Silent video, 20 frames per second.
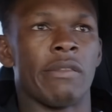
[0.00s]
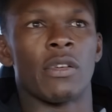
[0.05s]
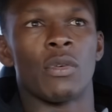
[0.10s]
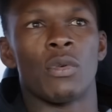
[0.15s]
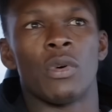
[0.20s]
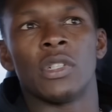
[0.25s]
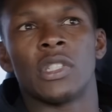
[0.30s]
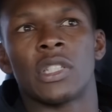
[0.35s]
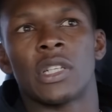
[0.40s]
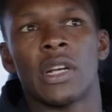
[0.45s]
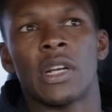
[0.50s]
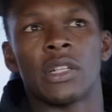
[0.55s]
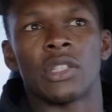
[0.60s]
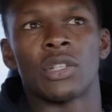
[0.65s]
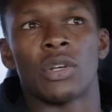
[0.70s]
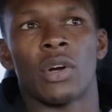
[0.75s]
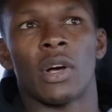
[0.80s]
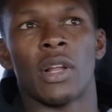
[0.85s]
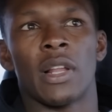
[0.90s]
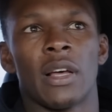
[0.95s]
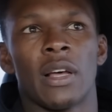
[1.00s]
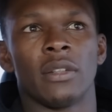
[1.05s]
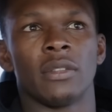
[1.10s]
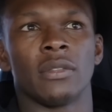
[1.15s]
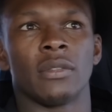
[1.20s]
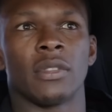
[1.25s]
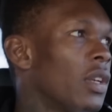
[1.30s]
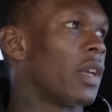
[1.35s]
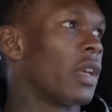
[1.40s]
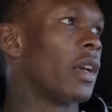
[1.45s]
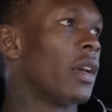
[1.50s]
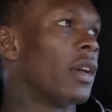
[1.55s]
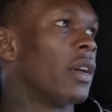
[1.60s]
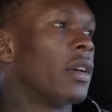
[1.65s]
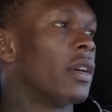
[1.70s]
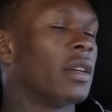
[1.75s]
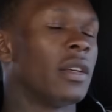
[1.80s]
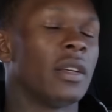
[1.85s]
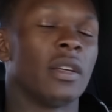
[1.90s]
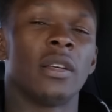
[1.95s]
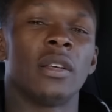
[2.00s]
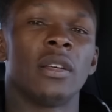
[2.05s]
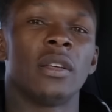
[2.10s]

everyone's scared to call out and say, yeah.